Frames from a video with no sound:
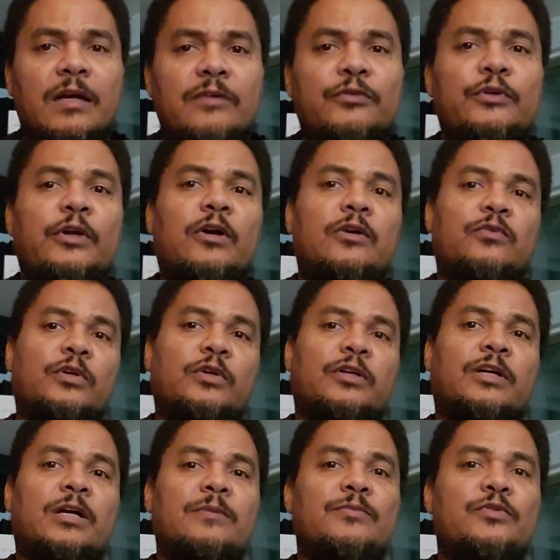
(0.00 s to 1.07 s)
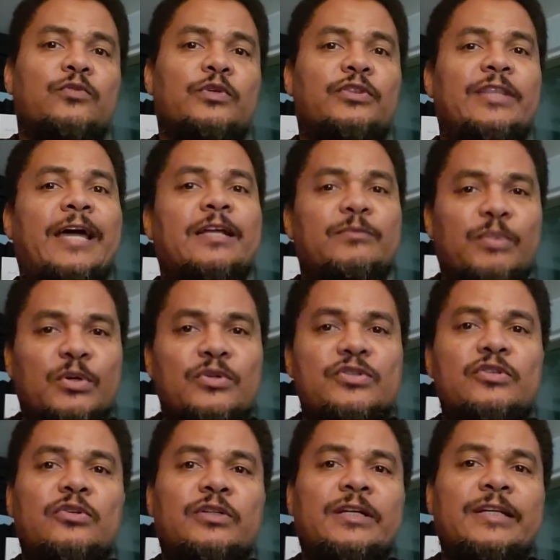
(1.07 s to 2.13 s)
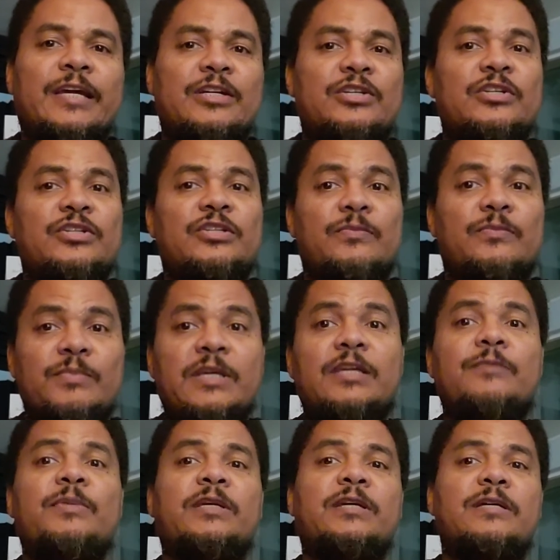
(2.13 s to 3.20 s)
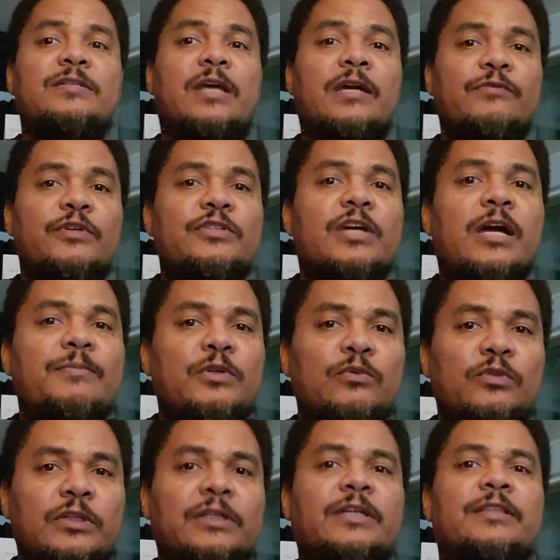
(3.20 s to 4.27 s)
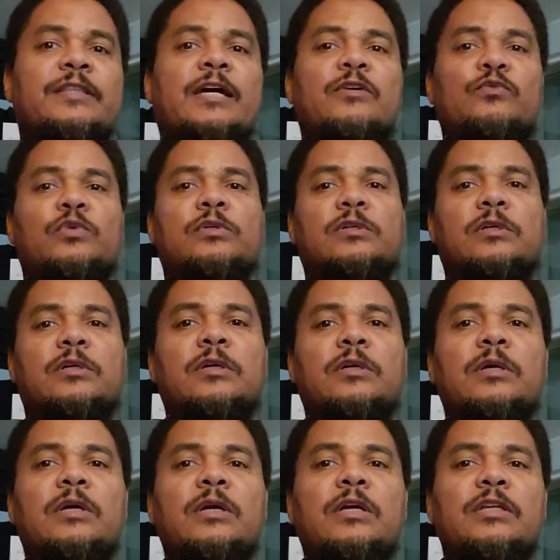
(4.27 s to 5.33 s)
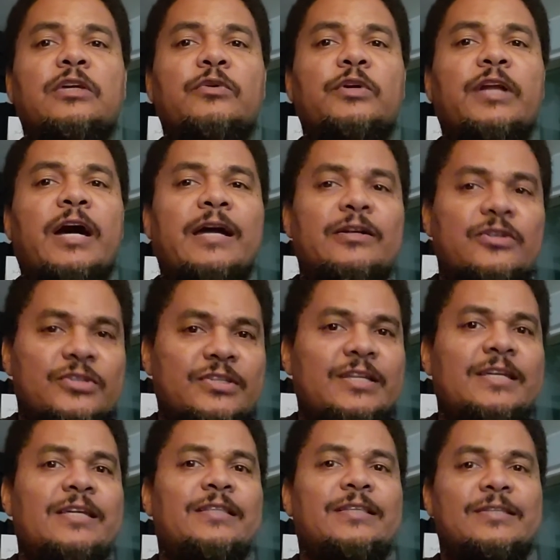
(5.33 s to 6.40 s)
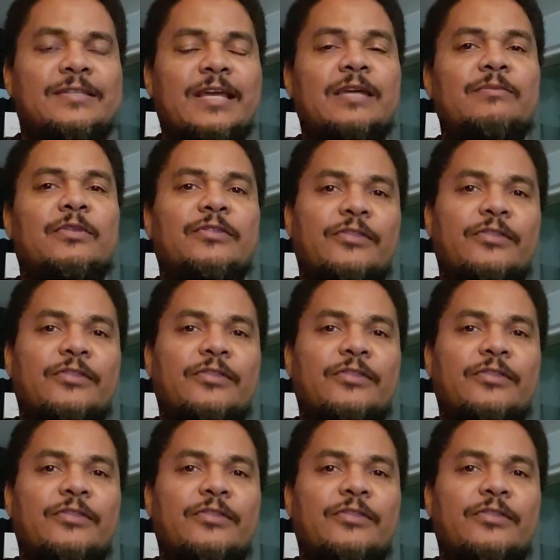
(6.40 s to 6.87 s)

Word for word: Every artwork comes with that personal connection to me because every time you look at that work, you and I are seeing the same